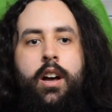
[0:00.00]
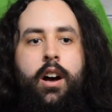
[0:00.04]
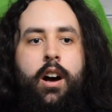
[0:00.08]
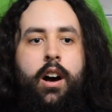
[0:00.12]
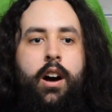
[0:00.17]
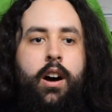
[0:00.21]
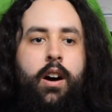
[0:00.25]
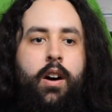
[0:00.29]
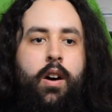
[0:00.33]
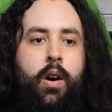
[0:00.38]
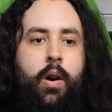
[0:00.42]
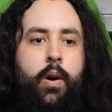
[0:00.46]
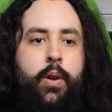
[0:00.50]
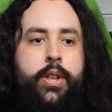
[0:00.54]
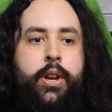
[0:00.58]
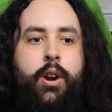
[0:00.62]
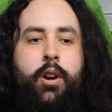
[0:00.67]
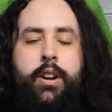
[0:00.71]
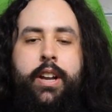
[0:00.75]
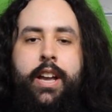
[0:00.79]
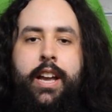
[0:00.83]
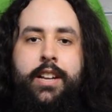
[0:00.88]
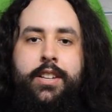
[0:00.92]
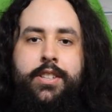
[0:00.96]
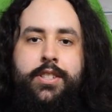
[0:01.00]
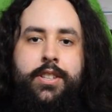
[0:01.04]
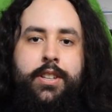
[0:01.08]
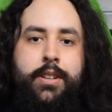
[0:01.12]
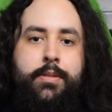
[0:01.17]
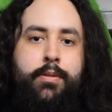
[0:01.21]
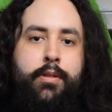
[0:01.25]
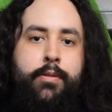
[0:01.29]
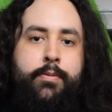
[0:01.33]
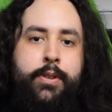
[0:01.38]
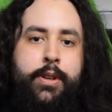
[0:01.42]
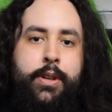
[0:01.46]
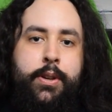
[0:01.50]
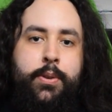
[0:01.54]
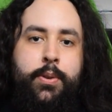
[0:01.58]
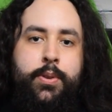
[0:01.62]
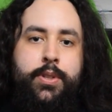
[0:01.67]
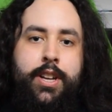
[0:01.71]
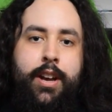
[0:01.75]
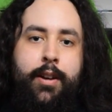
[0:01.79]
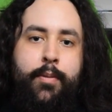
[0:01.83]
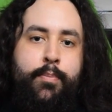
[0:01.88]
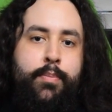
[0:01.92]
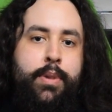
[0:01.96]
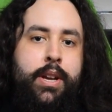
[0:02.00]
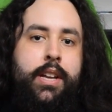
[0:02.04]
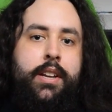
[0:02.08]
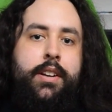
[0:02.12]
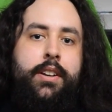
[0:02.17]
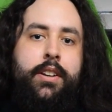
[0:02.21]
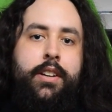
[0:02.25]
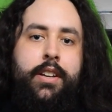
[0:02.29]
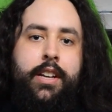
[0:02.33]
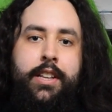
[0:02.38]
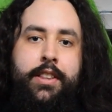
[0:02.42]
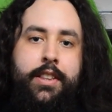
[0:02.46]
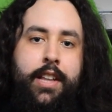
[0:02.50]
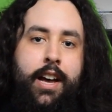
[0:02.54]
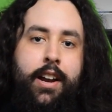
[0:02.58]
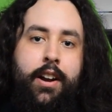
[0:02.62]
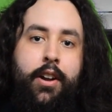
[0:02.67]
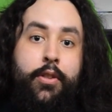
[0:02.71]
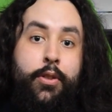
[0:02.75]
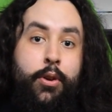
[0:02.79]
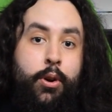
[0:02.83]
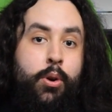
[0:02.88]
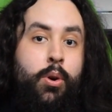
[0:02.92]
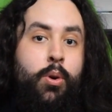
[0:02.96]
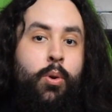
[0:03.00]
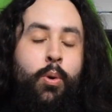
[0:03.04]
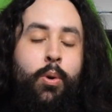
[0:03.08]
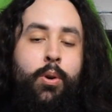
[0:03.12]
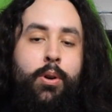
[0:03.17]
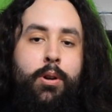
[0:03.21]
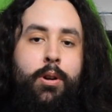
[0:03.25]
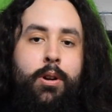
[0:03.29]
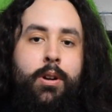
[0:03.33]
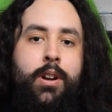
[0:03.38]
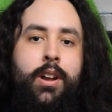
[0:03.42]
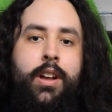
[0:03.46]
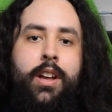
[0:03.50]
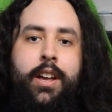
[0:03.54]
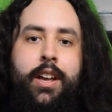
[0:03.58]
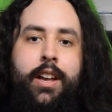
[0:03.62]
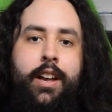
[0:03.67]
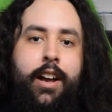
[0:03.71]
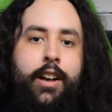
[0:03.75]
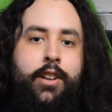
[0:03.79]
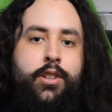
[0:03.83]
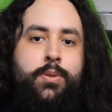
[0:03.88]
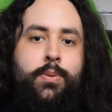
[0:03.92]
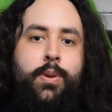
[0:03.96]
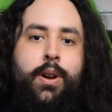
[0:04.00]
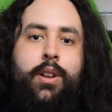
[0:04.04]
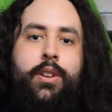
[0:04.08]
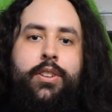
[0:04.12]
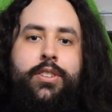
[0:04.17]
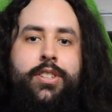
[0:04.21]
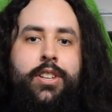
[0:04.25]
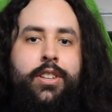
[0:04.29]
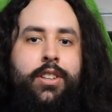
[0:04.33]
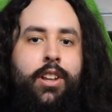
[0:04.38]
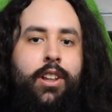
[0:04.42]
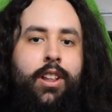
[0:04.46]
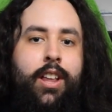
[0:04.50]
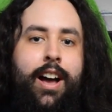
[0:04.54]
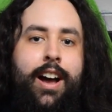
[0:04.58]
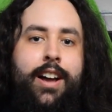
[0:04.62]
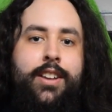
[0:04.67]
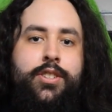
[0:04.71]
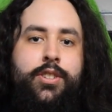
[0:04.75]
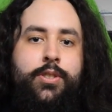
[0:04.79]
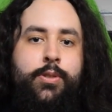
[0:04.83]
All the arcade stick reviews have been in that other corner, as well as in the last